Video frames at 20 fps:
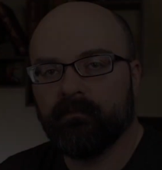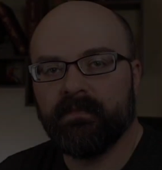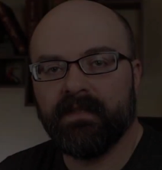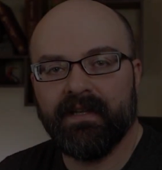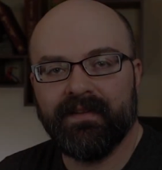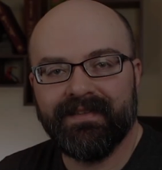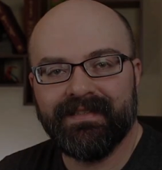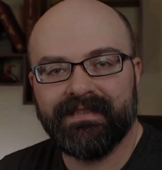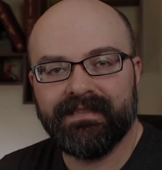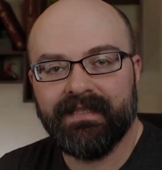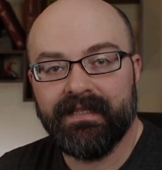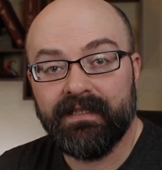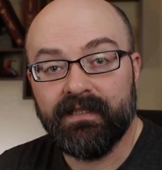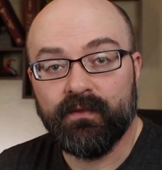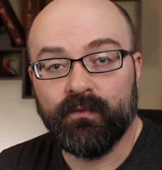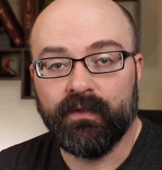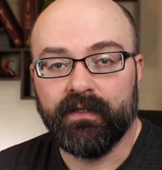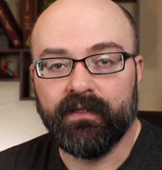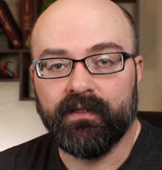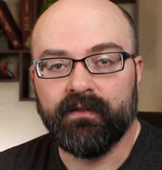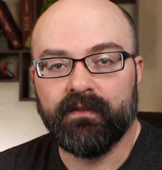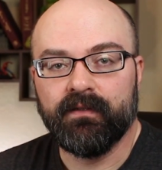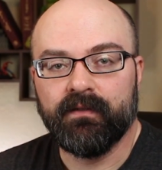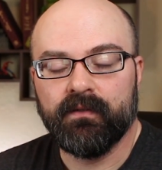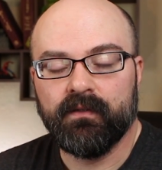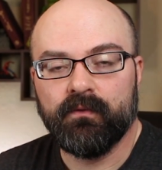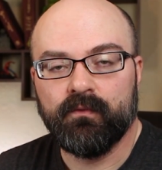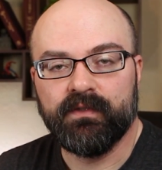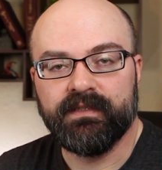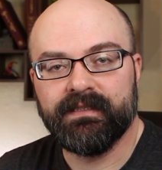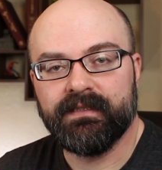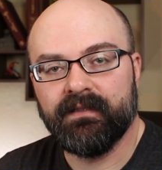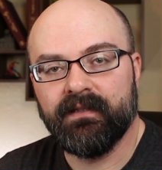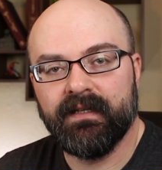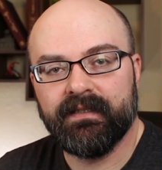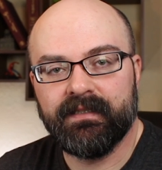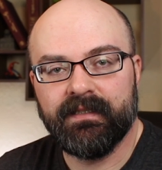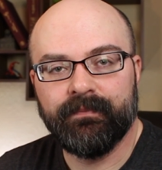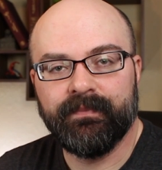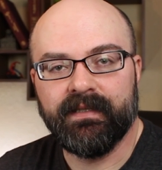Now, the second winner was
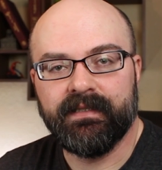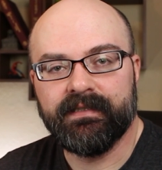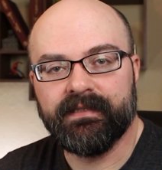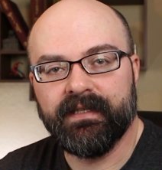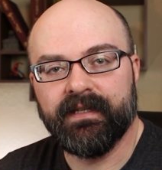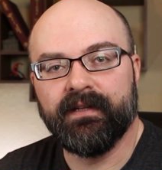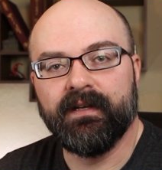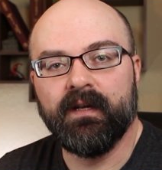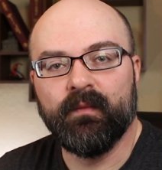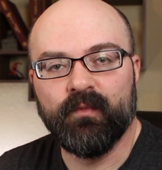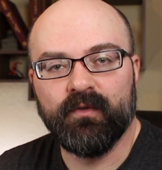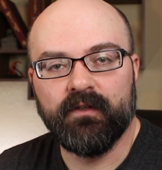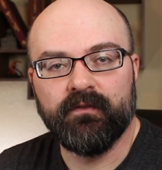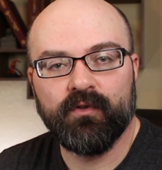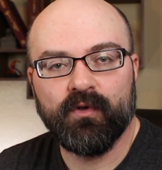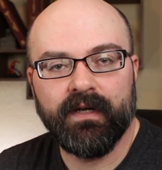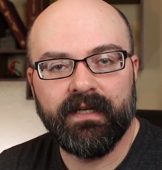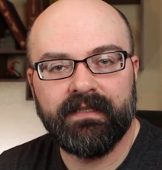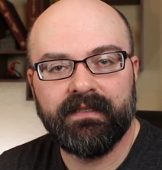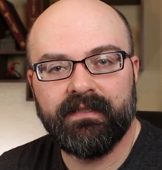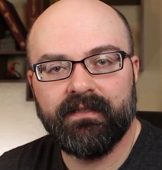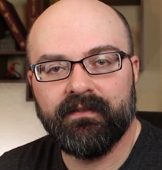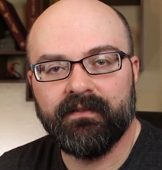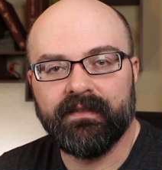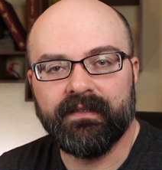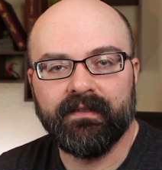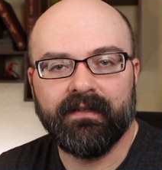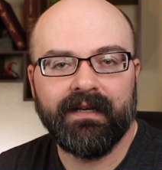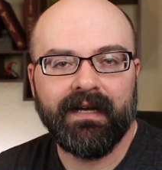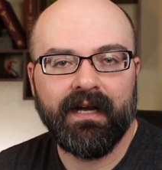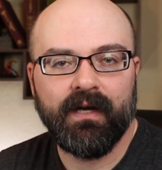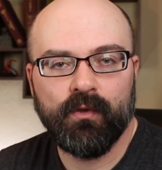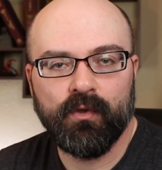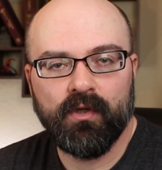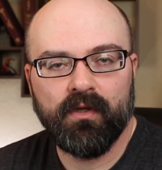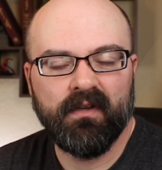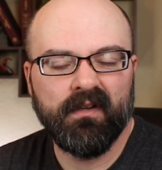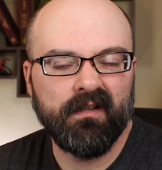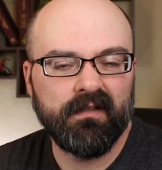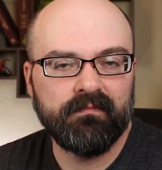selected based on a number of criteria. How
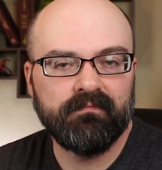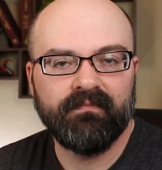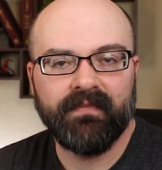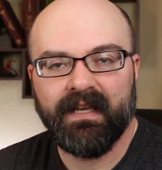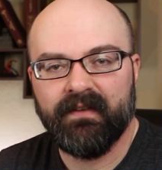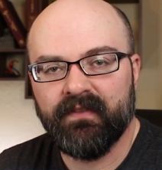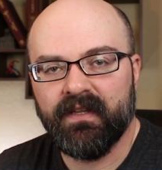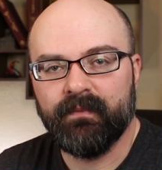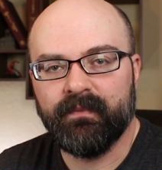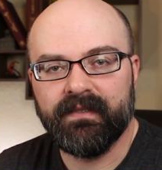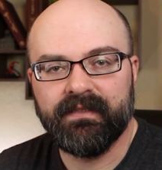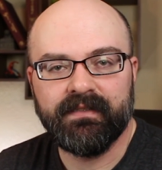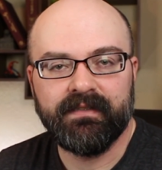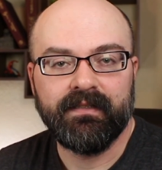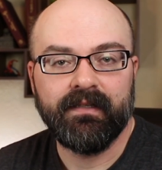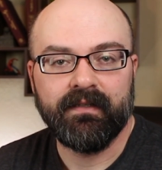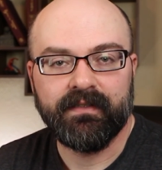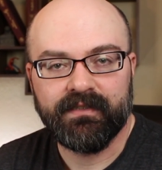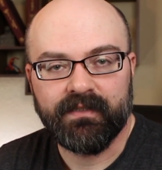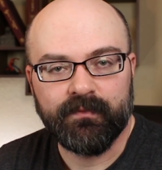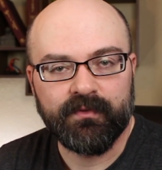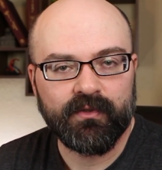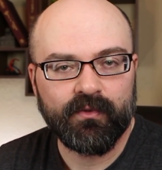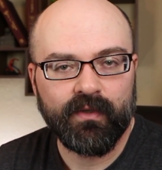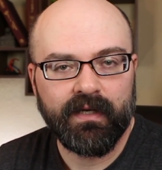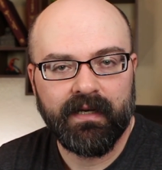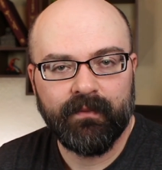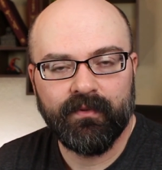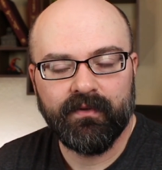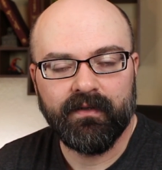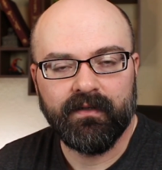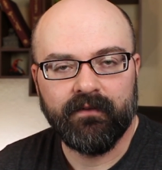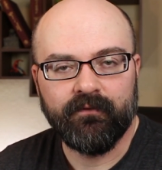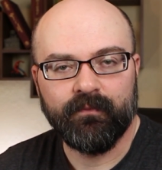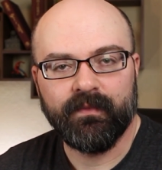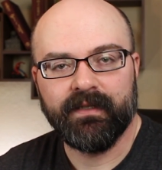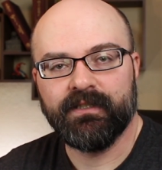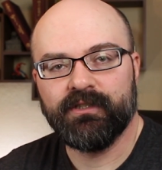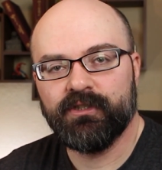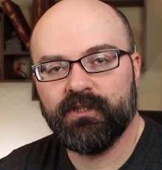long have they been a subscriber of
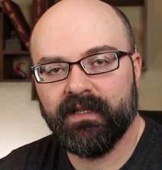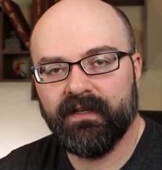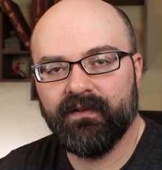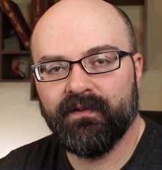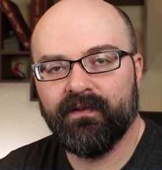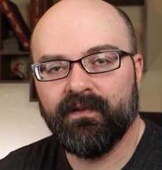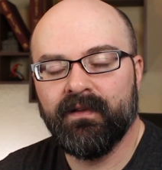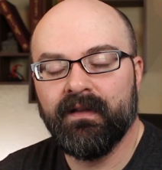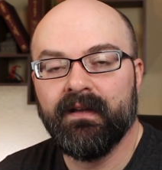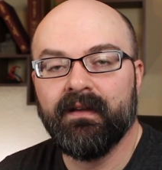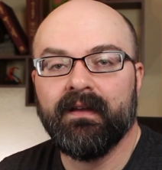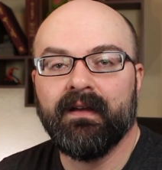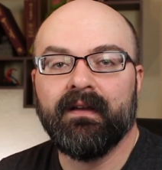my channel?